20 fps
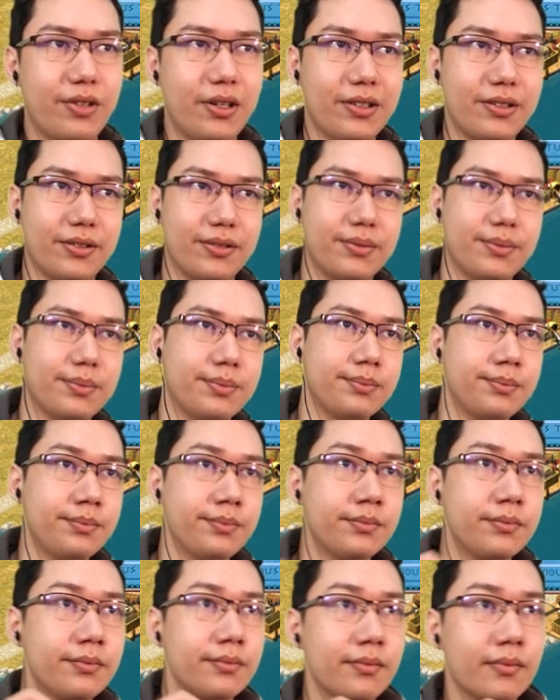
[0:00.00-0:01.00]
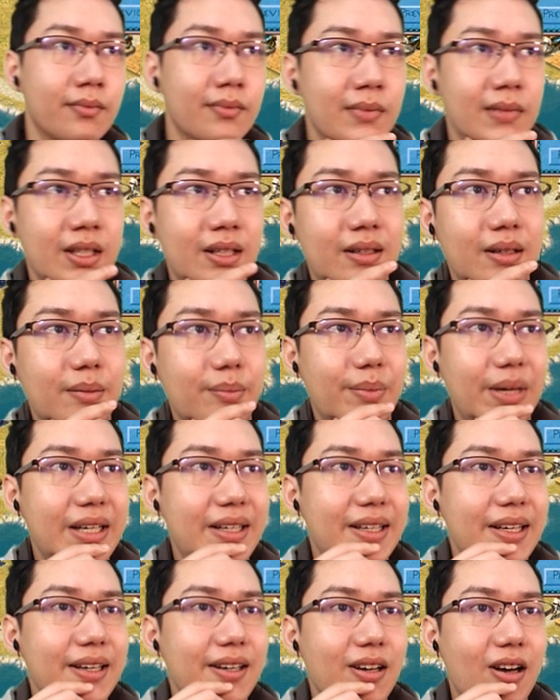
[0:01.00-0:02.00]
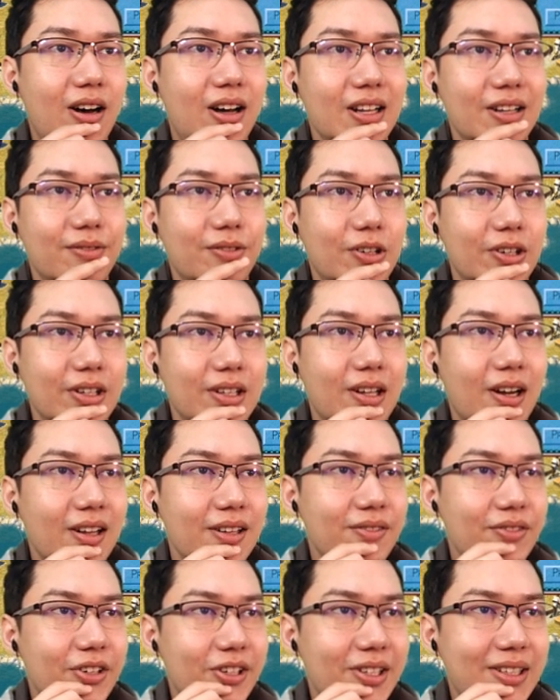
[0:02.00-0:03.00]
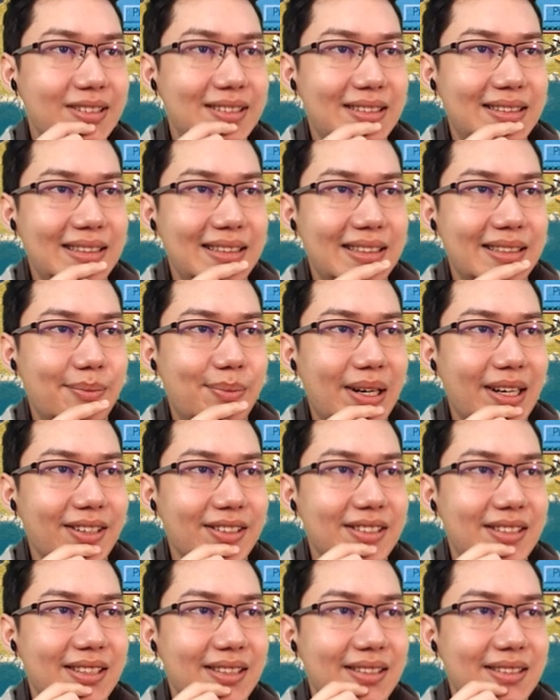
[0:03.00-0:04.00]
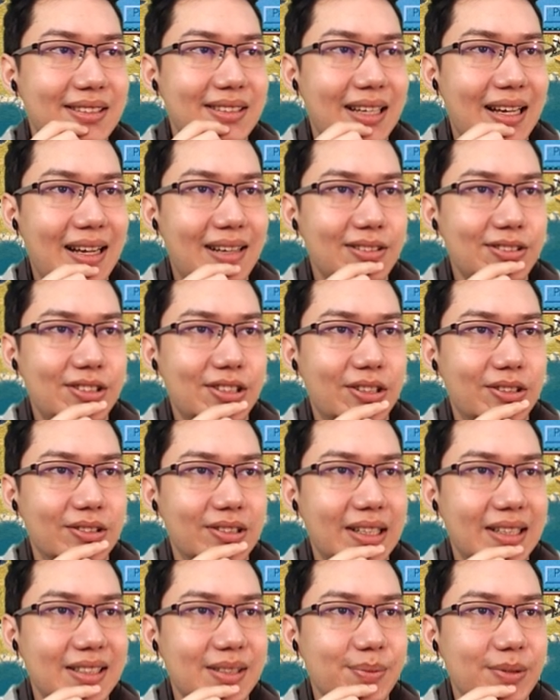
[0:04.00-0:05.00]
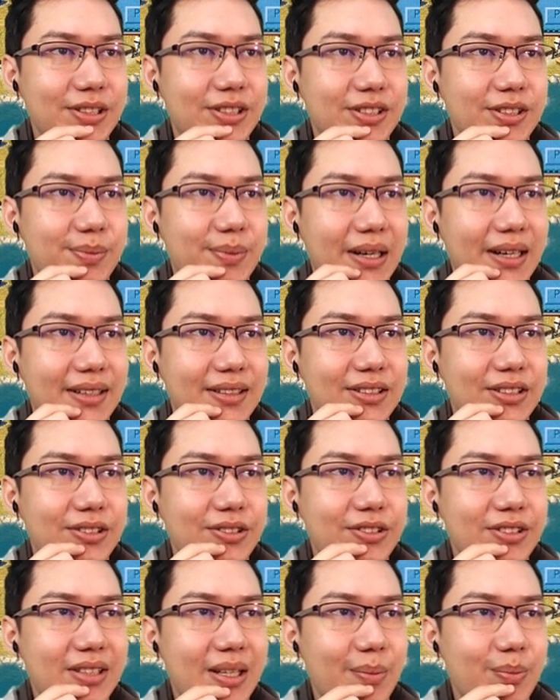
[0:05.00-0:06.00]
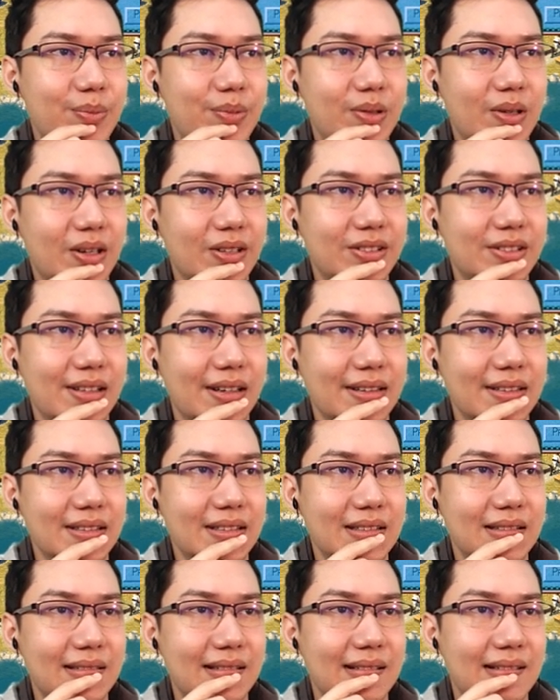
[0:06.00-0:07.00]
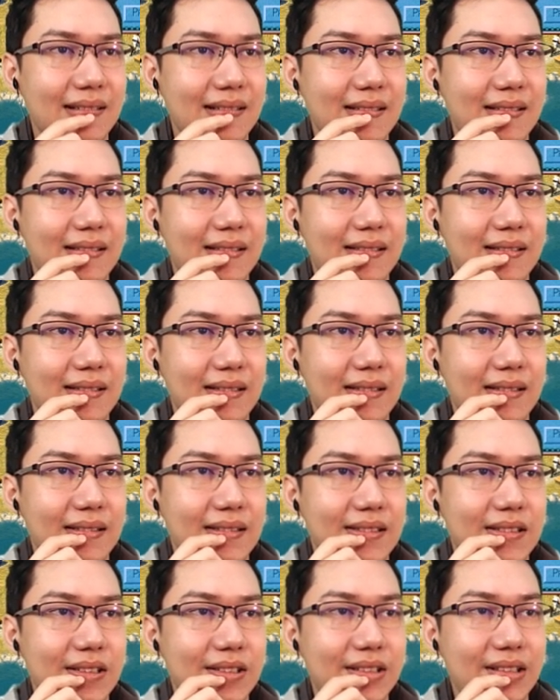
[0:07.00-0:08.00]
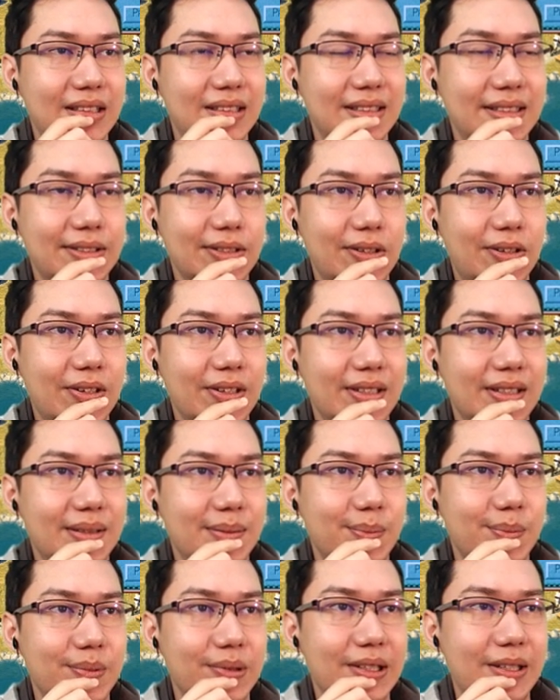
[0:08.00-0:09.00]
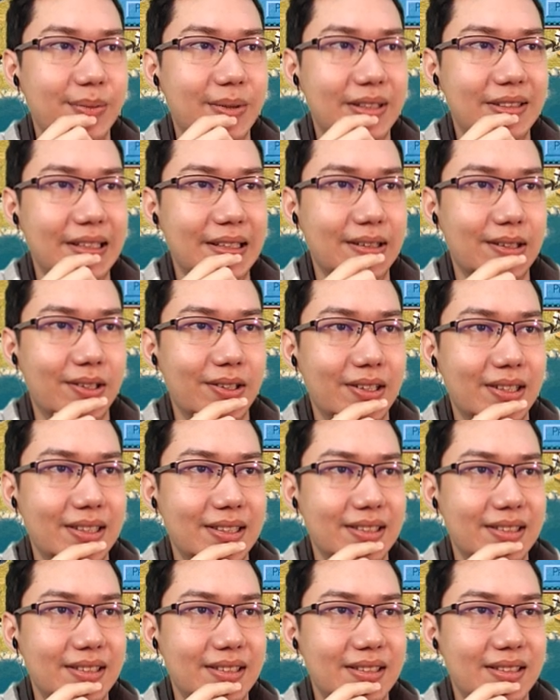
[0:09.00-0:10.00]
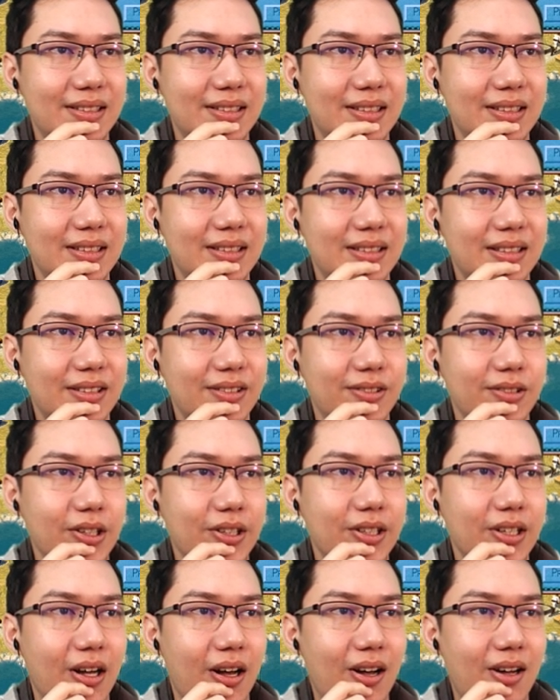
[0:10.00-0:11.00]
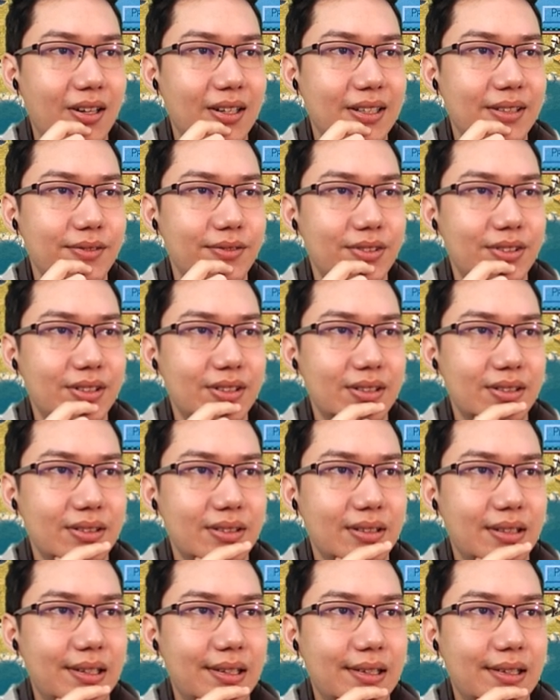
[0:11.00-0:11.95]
on. Making olive oil. Olive oil is needed by a city's household and is produced by a two-step process. So is this oil pretty much like oil in Caesar? Growing olives?